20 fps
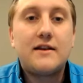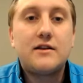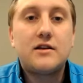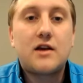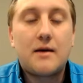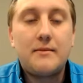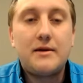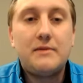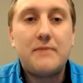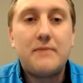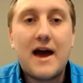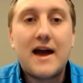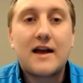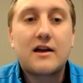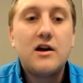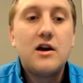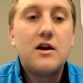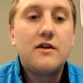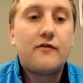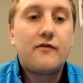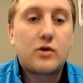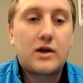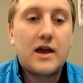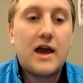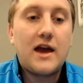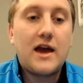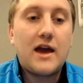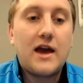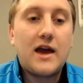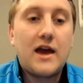coming back for
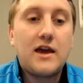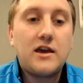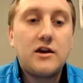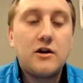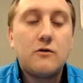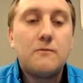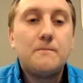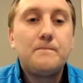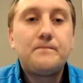KU.